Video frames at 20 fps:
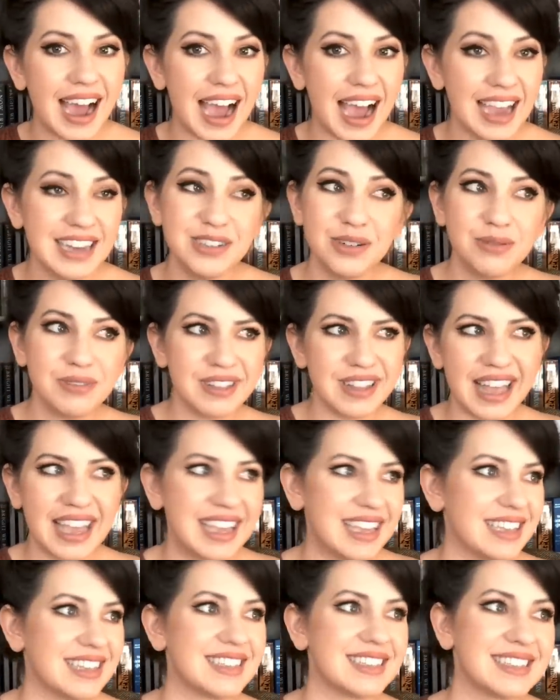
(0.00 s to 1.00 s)
I don't
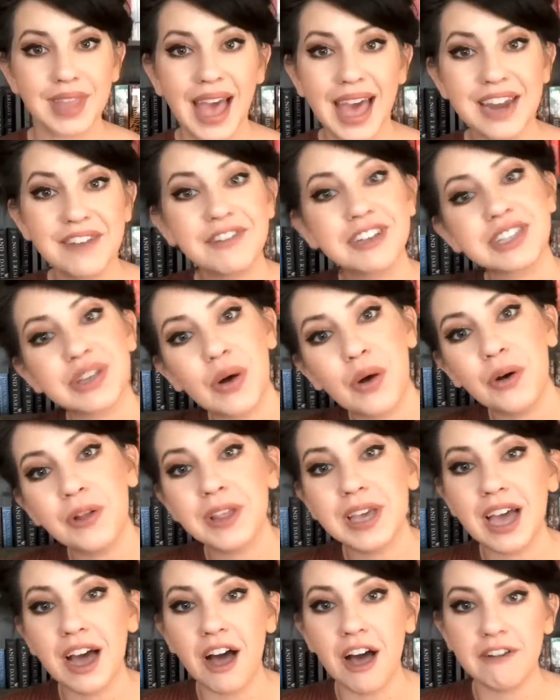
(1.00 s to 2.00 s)
like it. And if it's
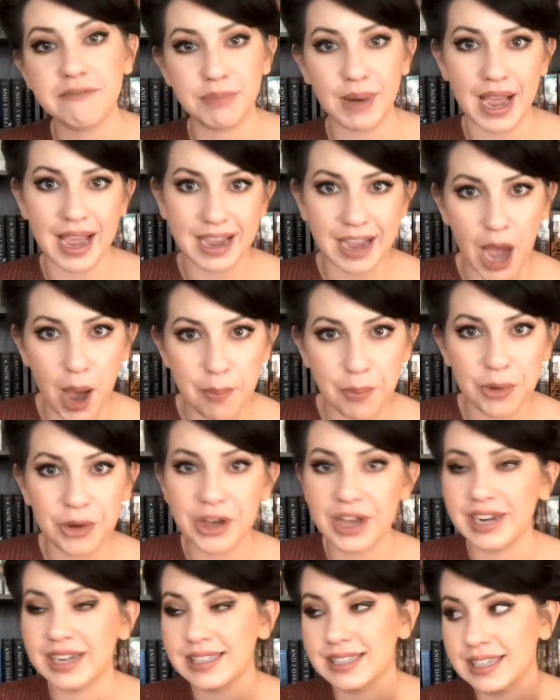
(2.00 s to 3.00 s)
only off by a couple
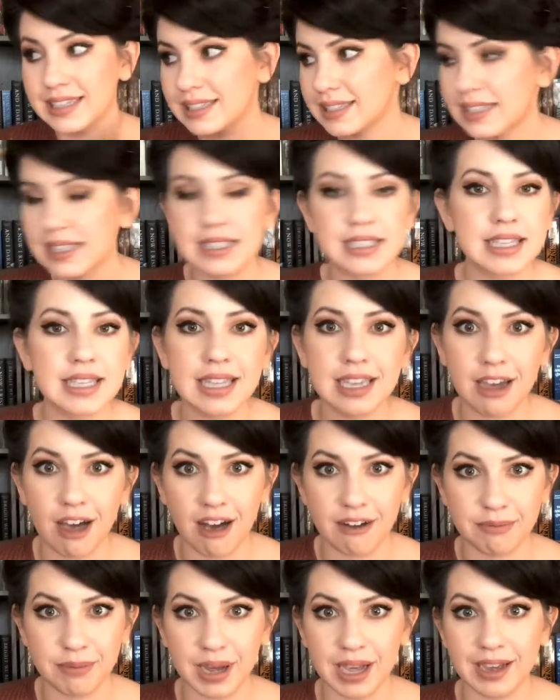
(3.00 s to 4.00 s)
and it's consistently
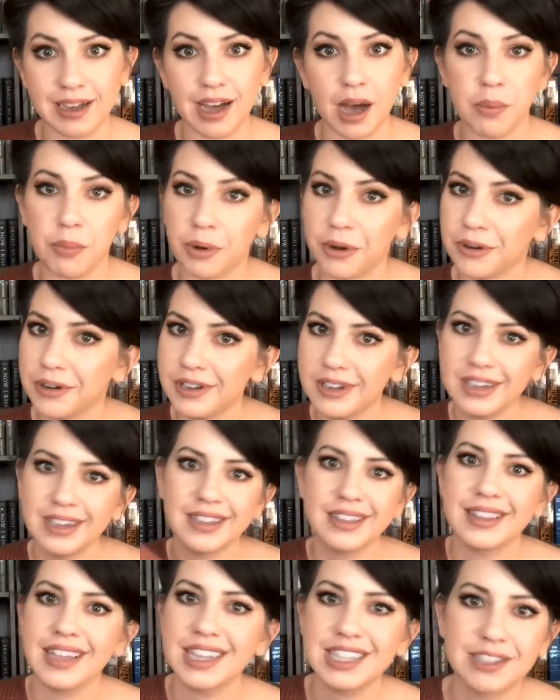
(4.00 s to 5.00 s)
off by a couple,
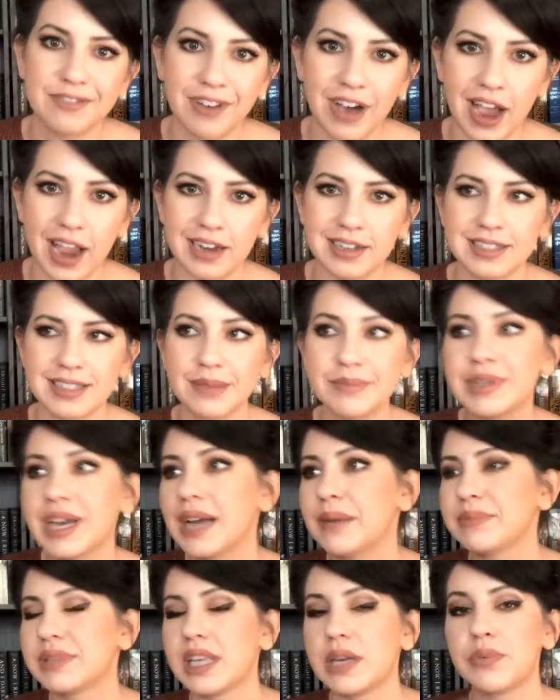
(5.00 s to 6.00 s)
that's fine.
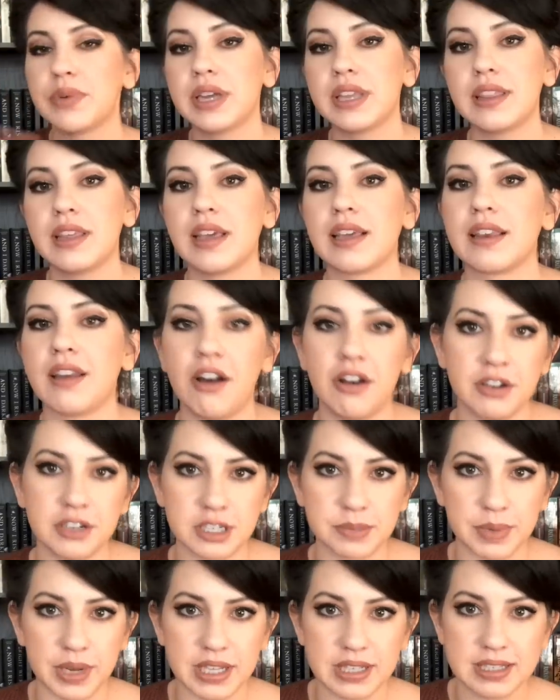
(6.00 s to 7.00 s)
Sometimes they read the
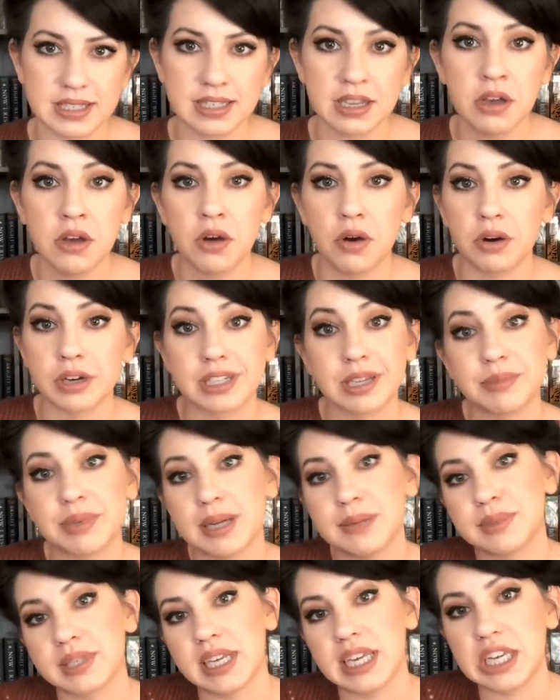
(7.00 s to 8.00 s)
acknowledgments, or
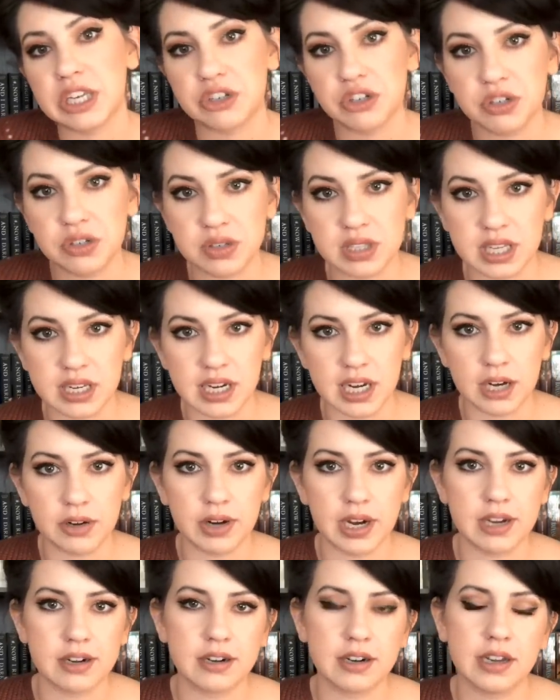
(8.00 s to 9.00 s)
sometimes they introduce the
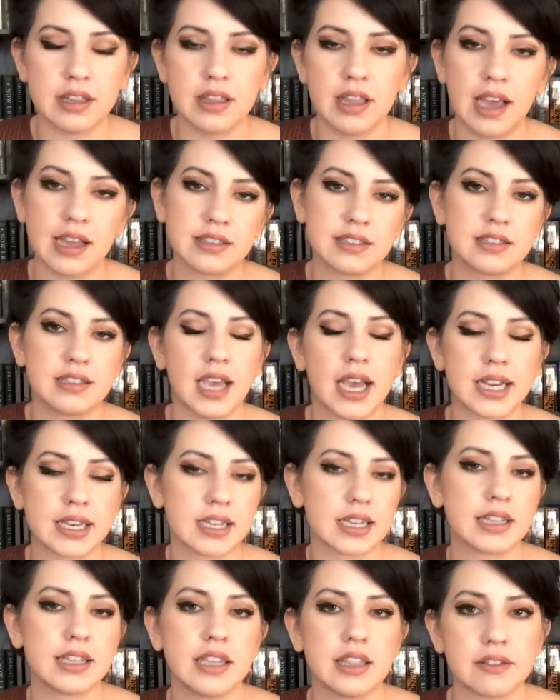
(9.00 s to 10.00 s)
narrator and that's
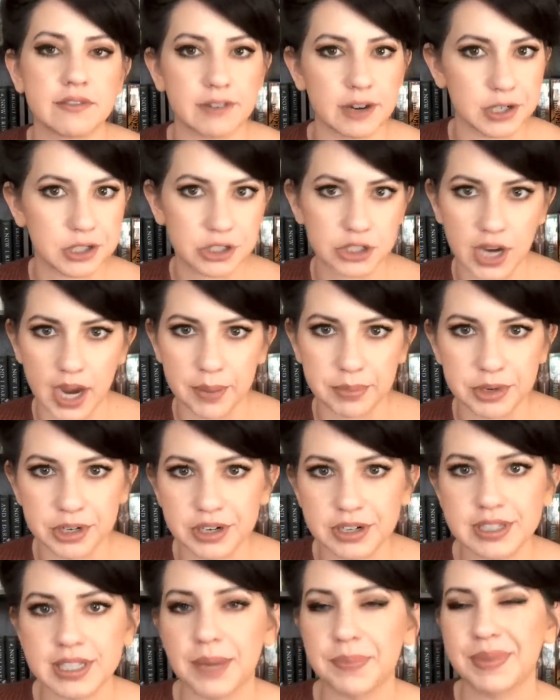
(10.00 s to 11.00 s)
technically the first
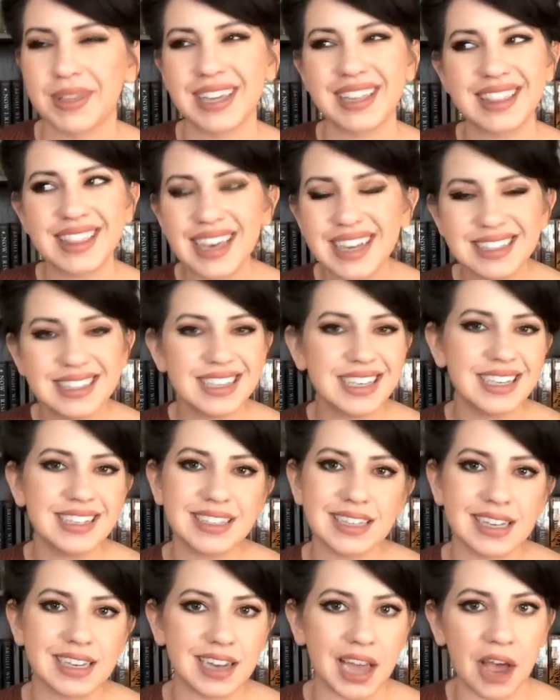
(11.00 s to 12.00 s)
chapter or something. That's
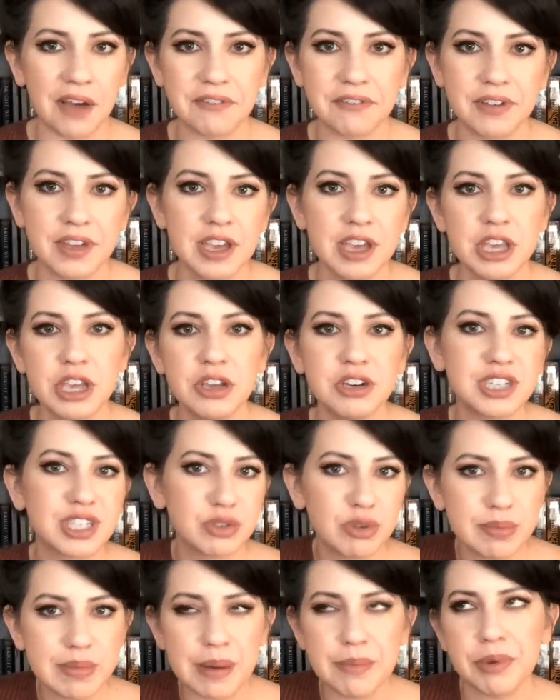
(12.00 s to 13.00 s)
easy enough. You
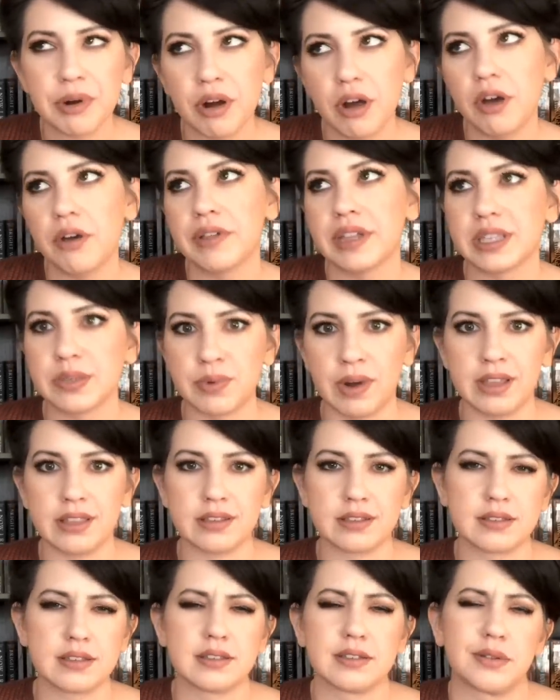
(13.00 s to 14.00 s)
just remember, oh, that's right,
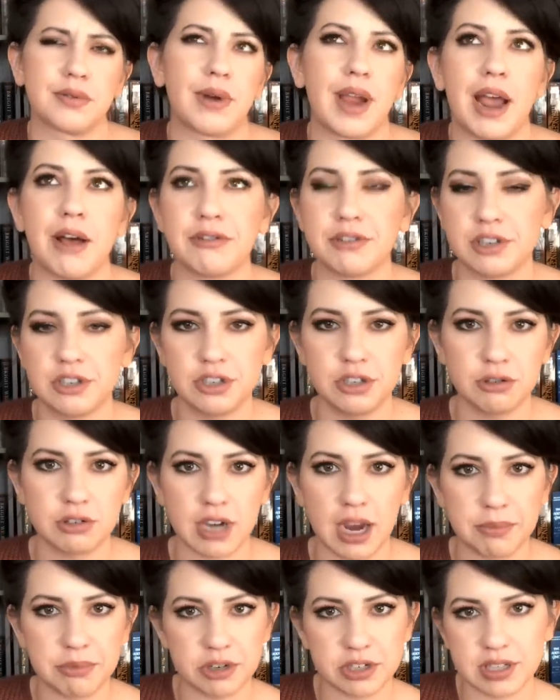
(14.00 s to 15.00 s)
this is around 2
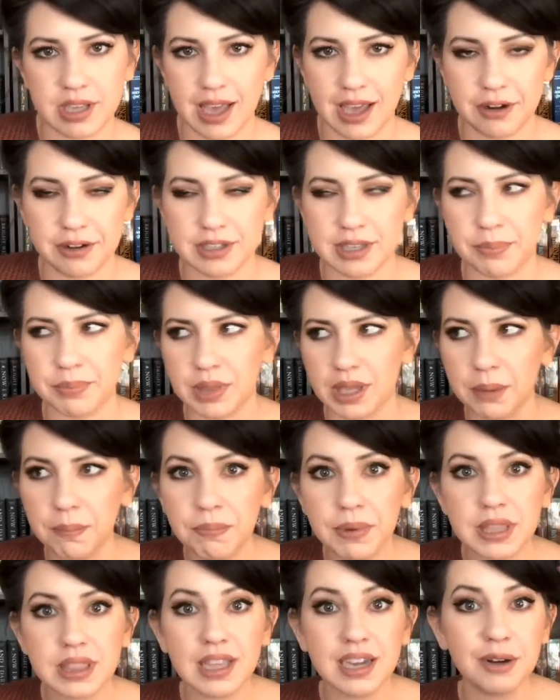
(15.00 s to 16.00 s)
chapters ahead or something.
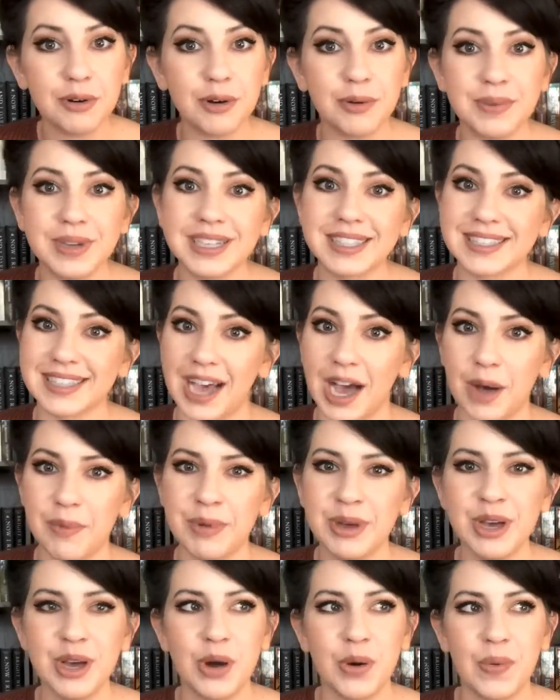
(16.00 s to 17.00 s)
But there will be
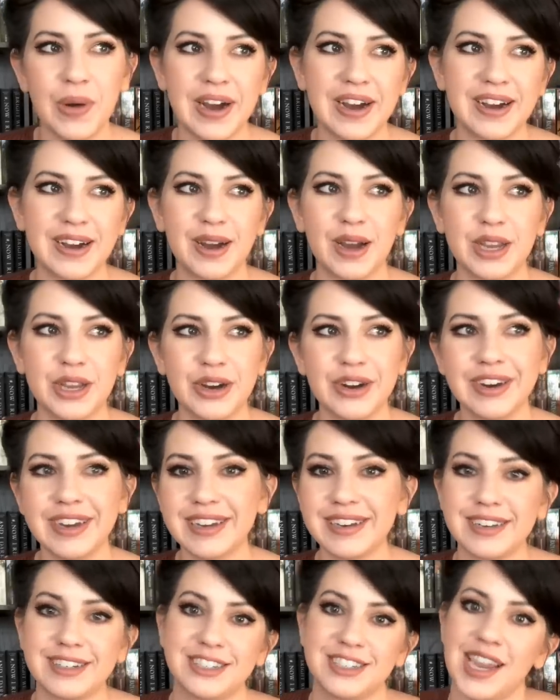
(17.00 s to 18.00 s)
some where you're
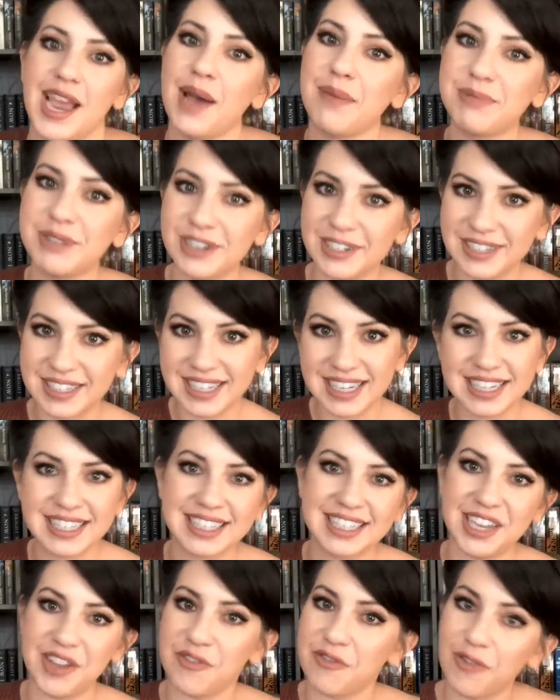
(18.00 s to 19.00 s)
in chapter
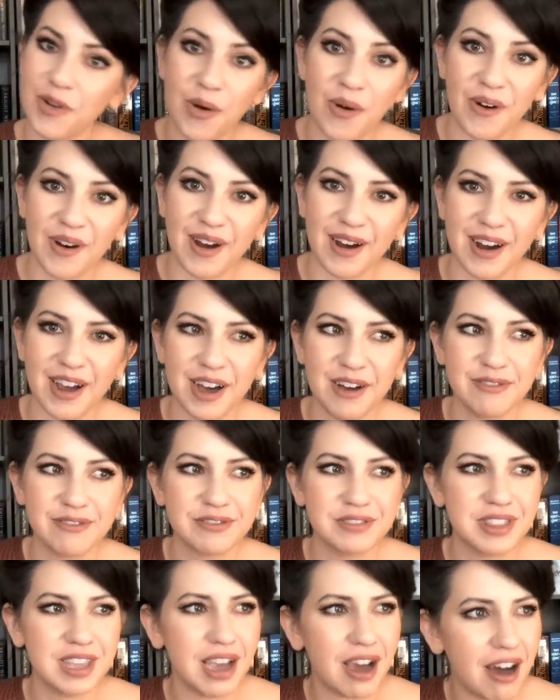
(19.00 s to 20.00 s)
64
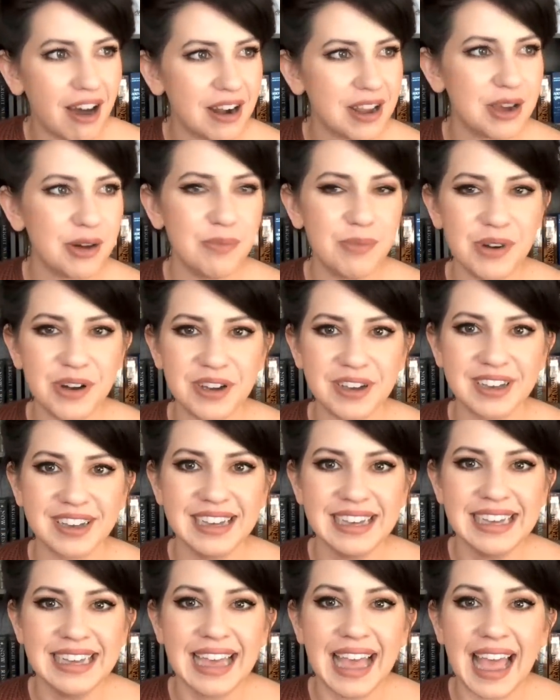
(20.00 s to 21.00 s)
of the audiobook
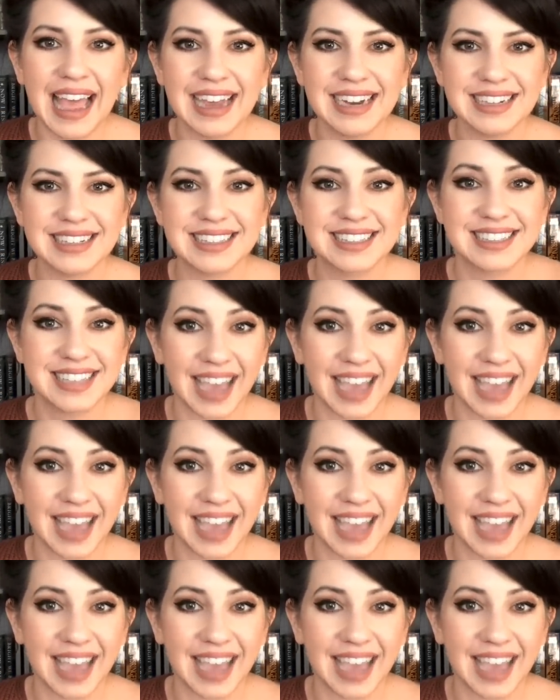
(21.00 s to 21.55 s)
and it's